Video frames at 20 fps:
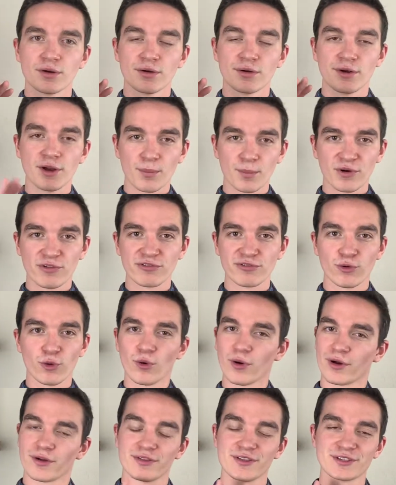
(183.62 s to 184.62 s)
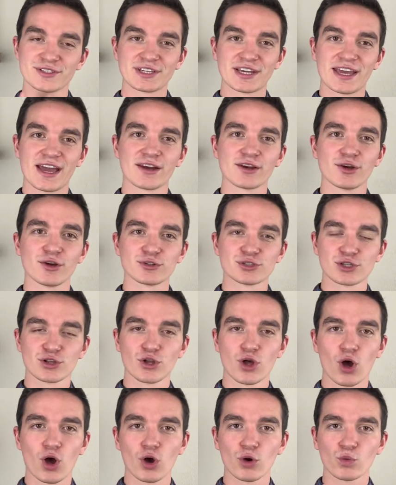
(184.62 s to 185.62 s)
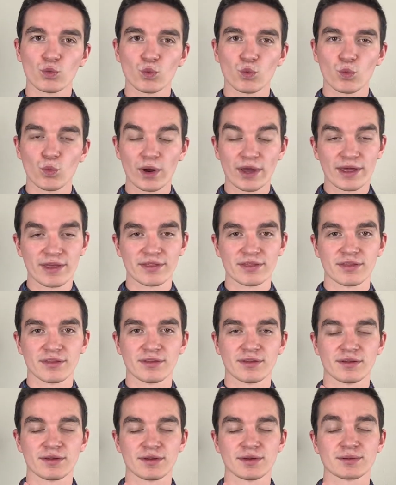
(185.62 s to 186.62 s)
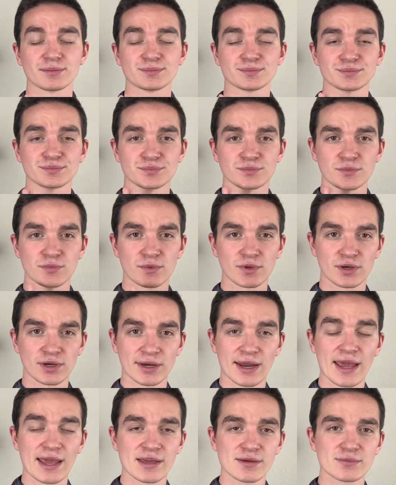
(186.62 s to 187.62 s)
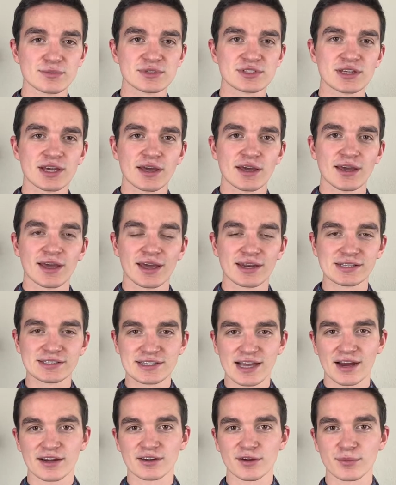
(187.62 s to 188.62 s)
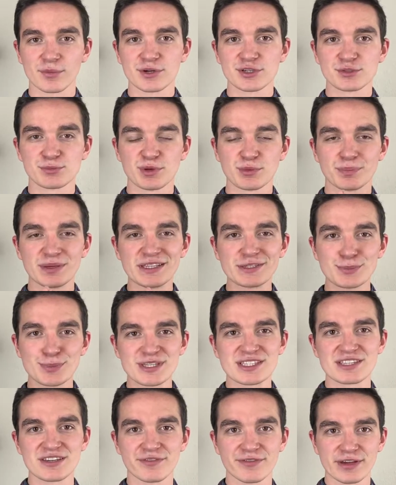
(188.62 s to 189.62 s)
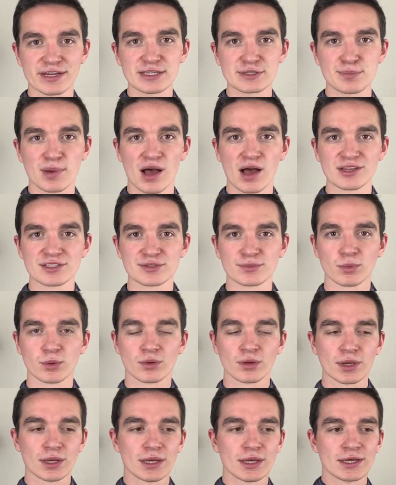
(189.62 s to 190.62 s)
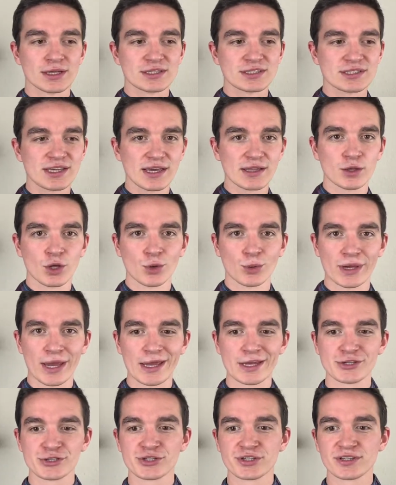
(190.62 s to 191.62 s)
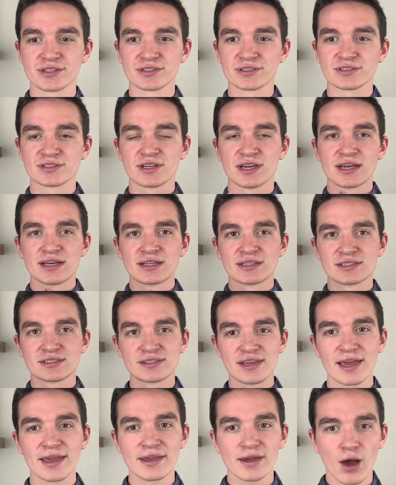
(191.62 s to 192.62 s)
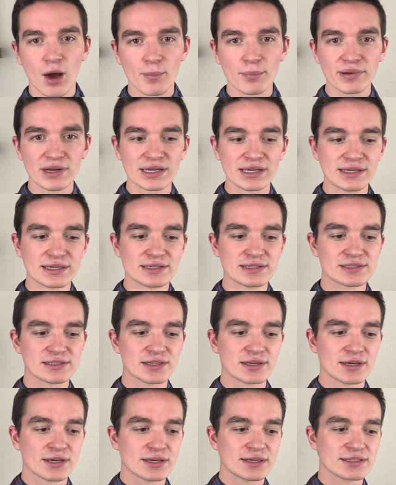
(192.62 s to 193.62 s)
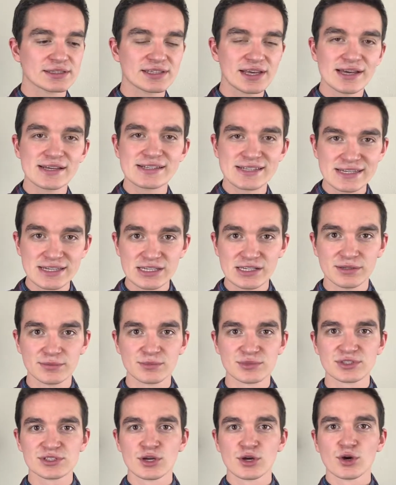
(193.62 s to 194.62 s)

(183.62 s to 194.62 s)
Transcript: Number 4, this again goes along with names and exact numbers, but be specific as possible. Say locations, say companies, say teams.